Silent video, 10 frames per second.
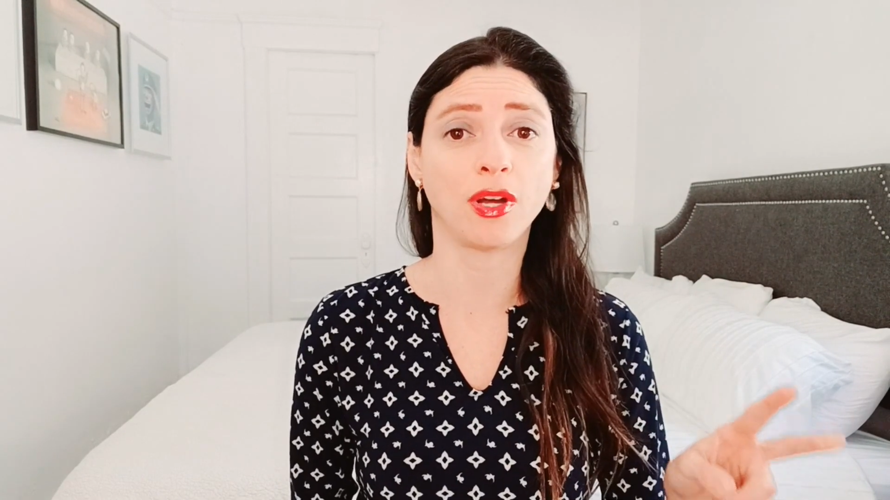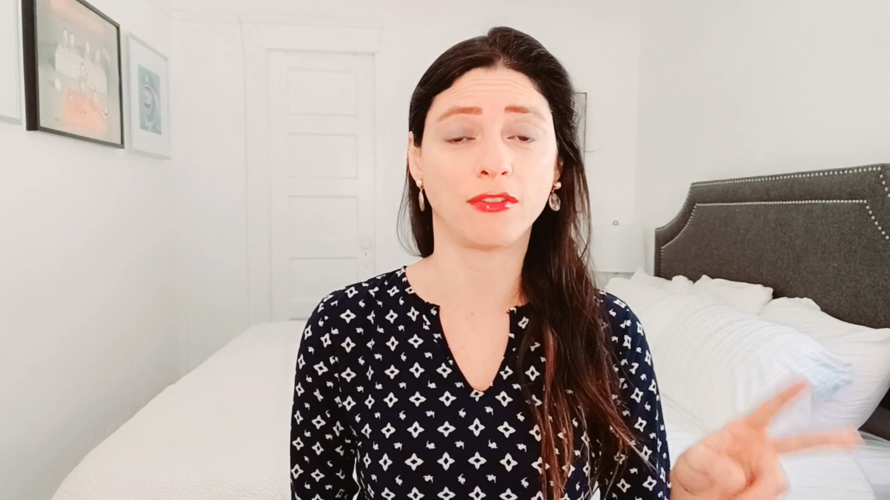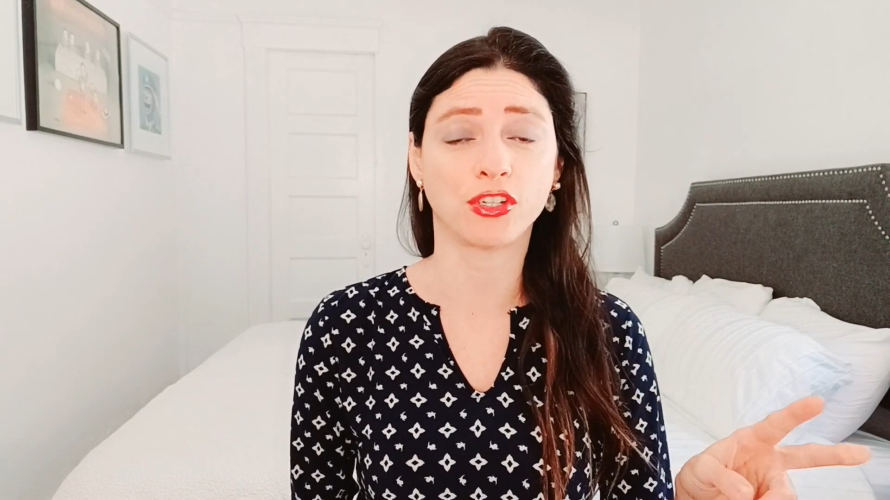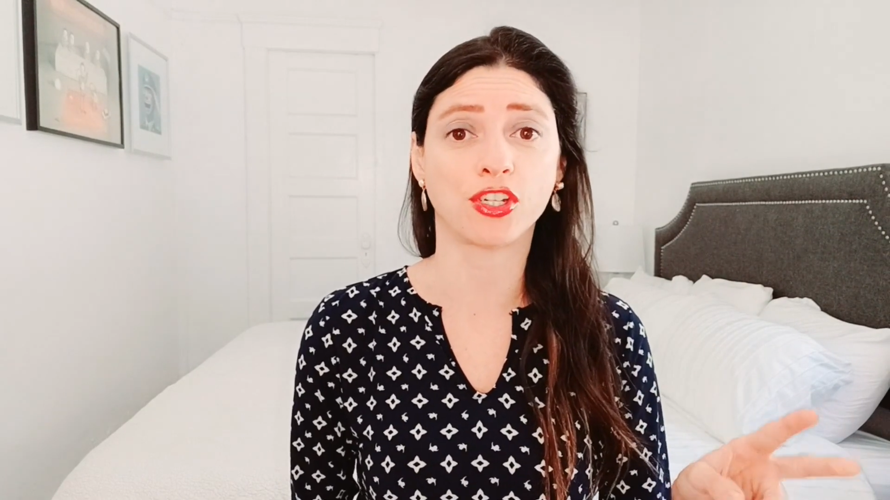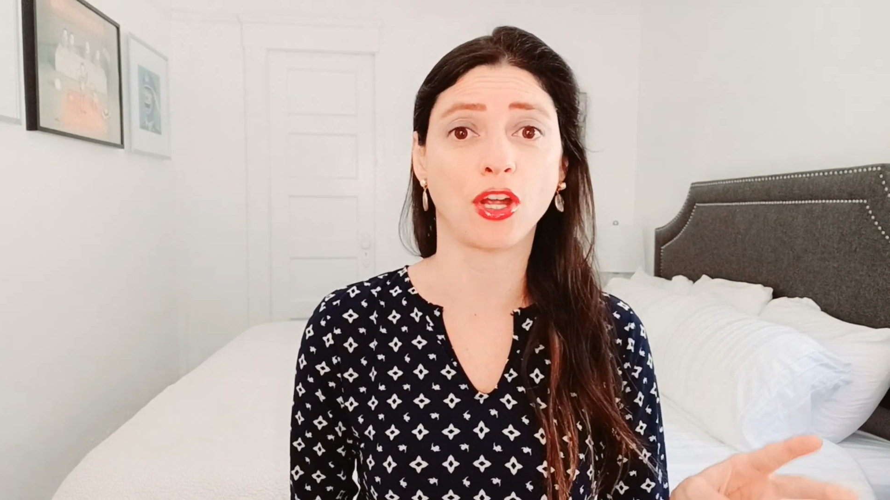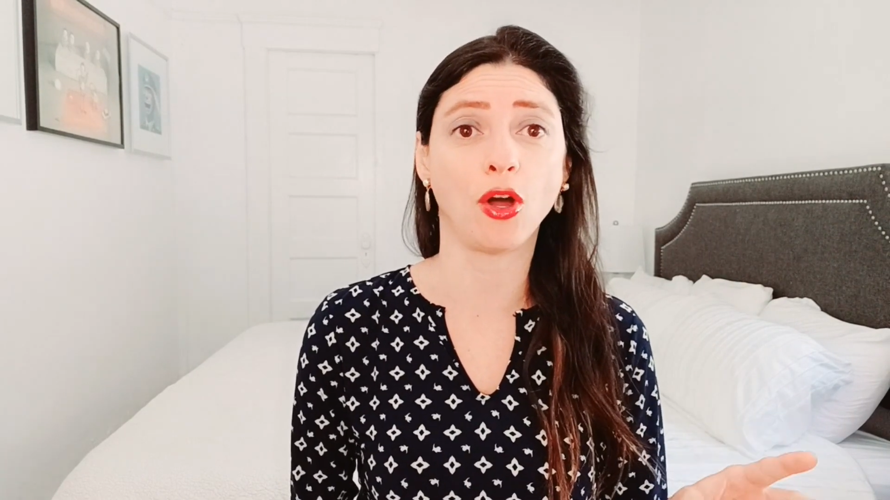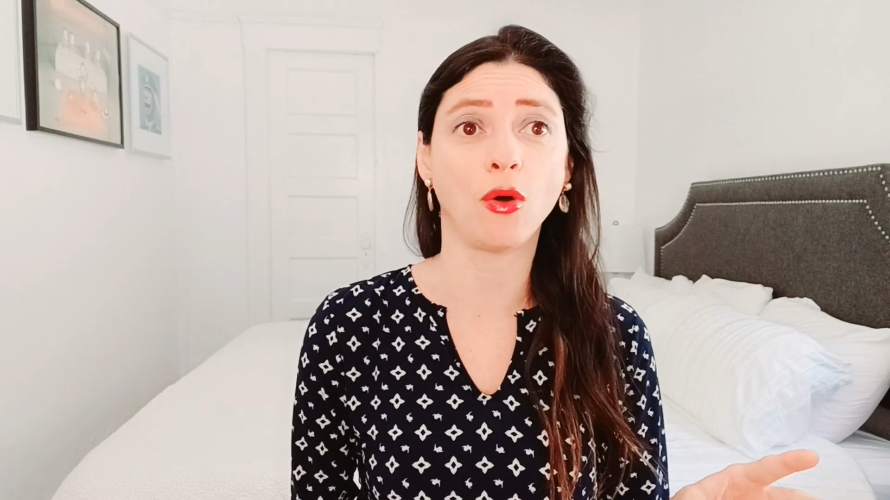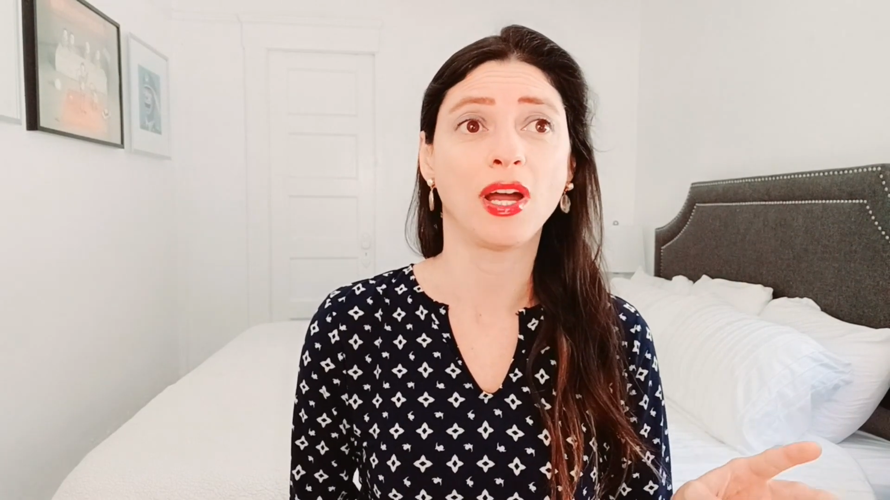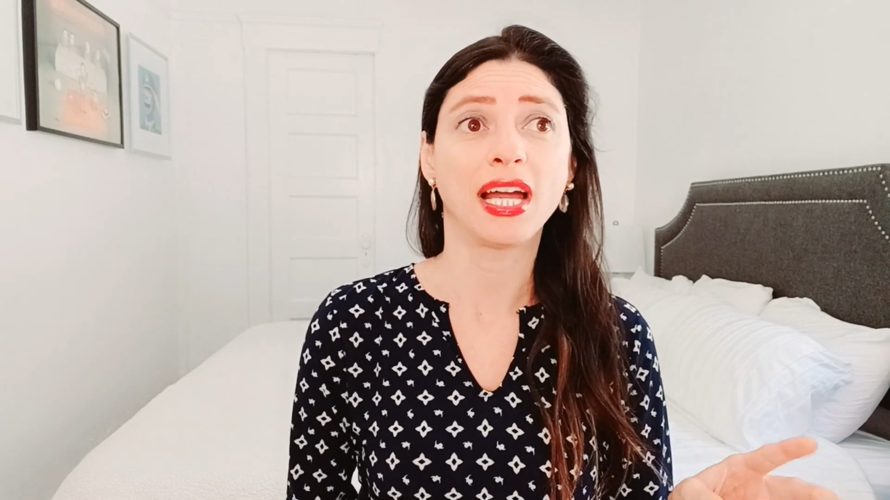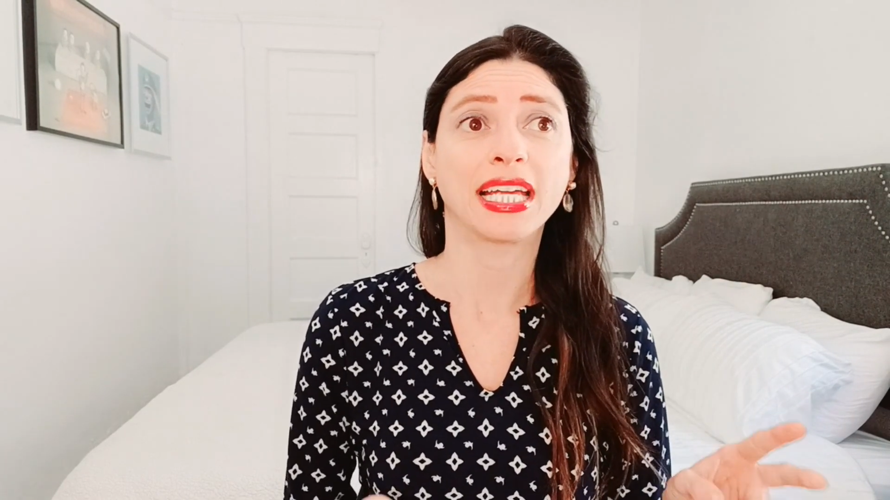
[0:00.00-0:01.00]
of a
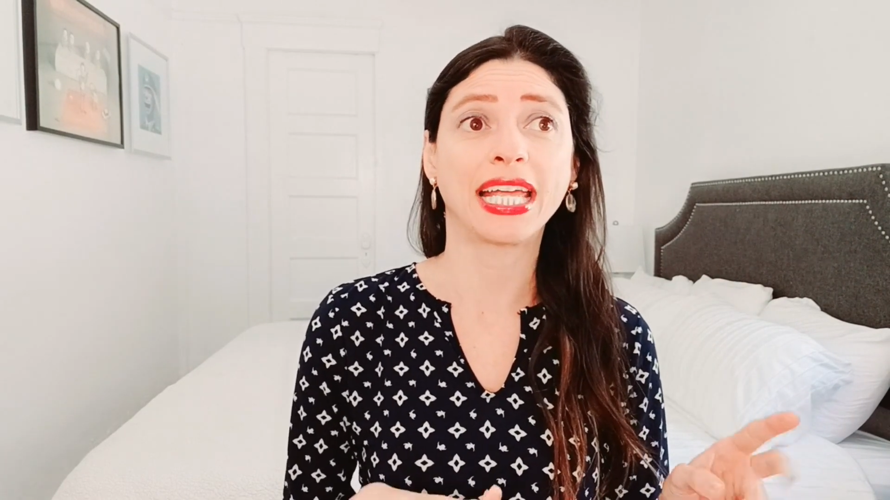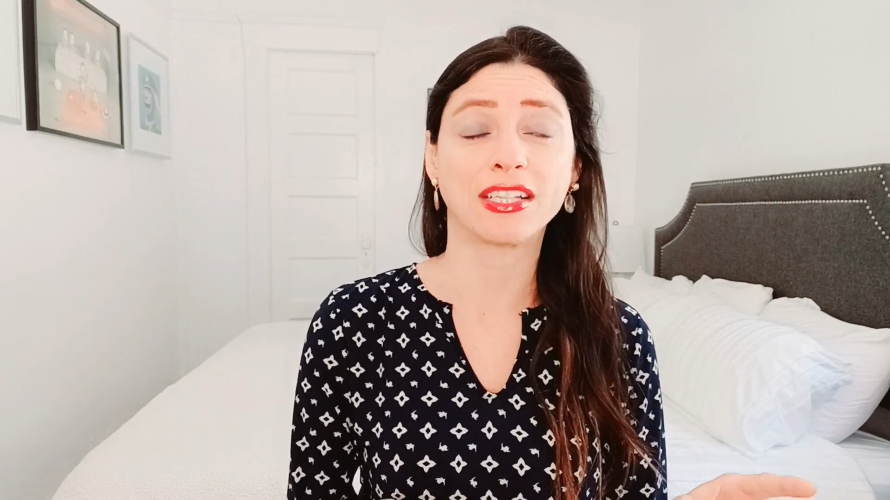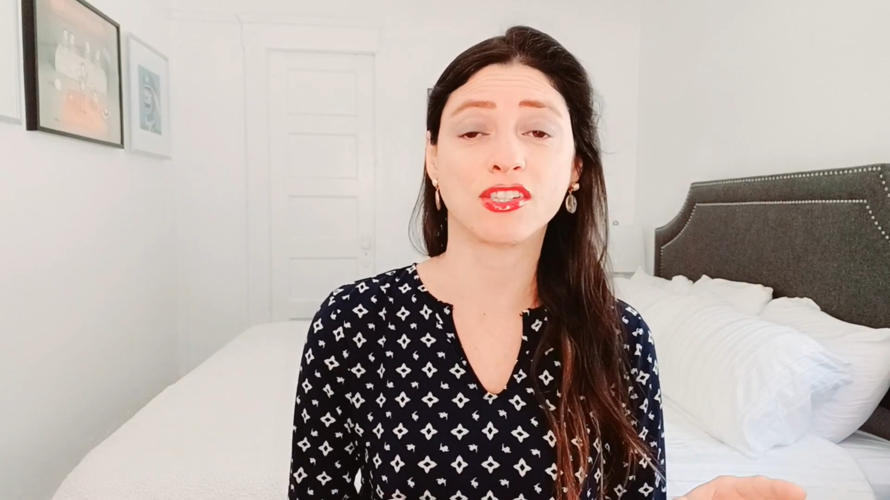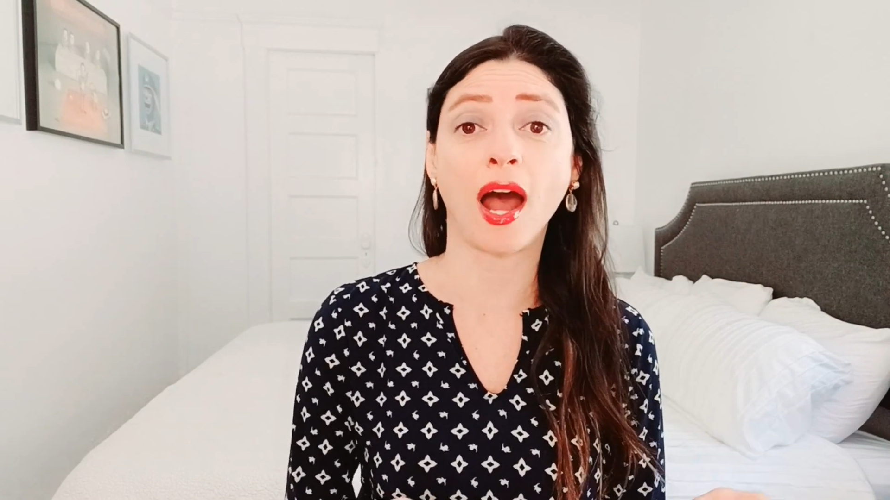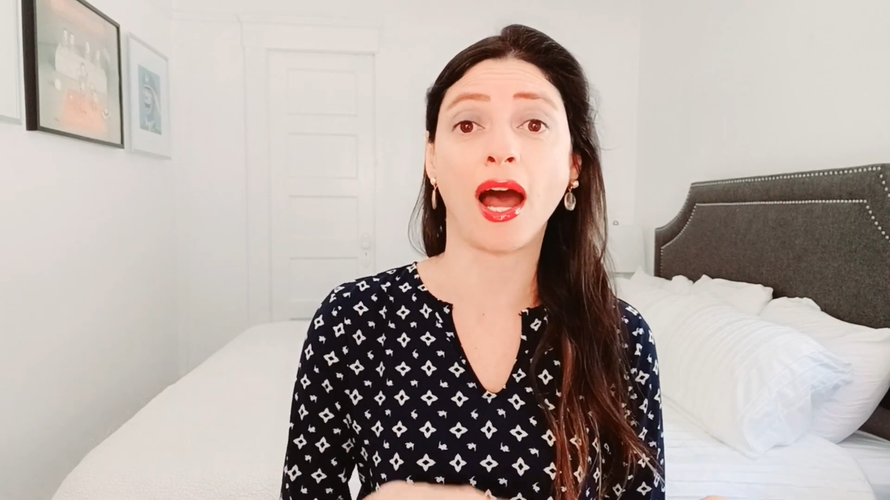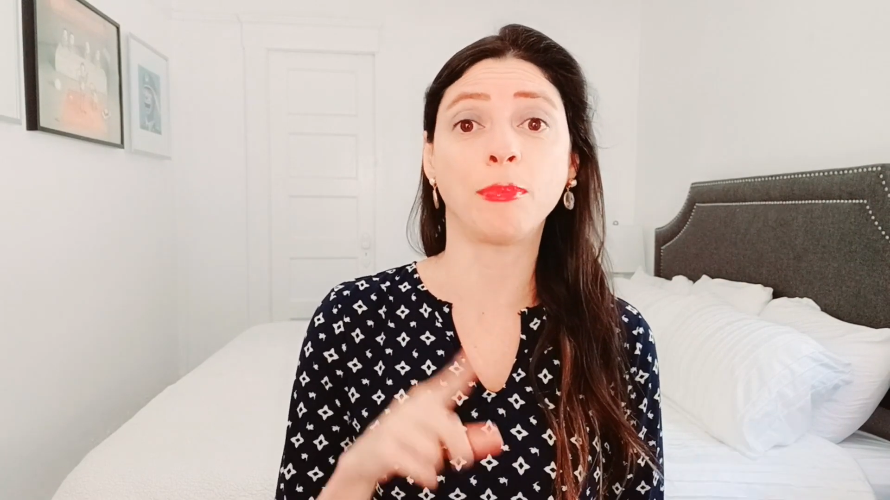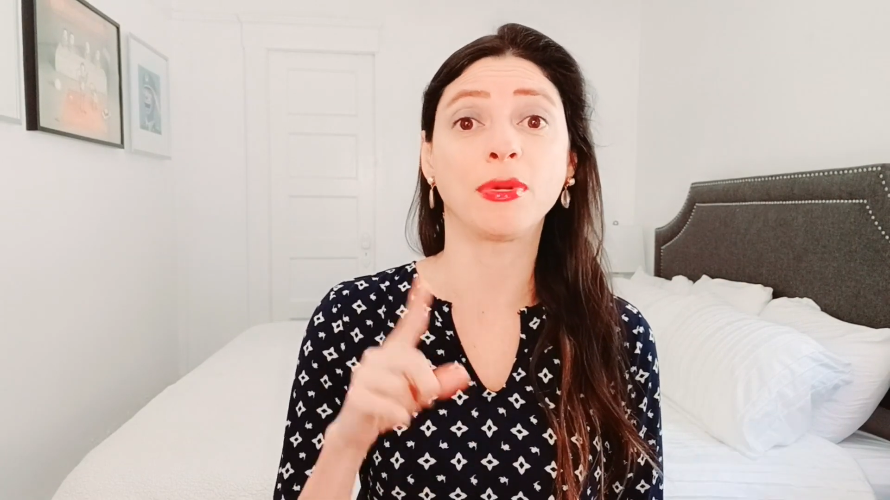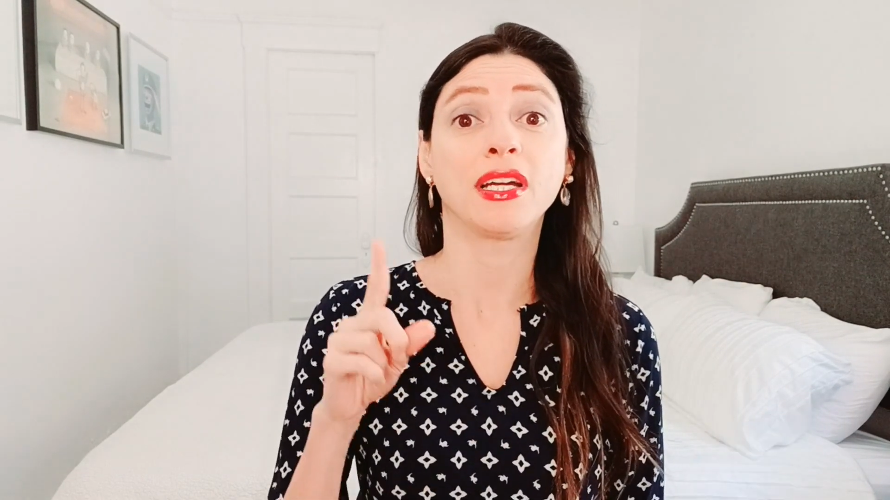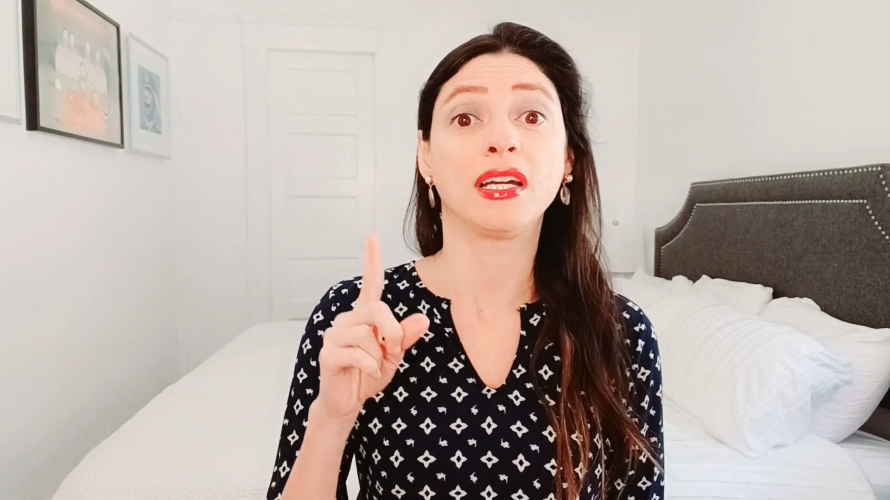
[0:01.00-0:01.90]
show can top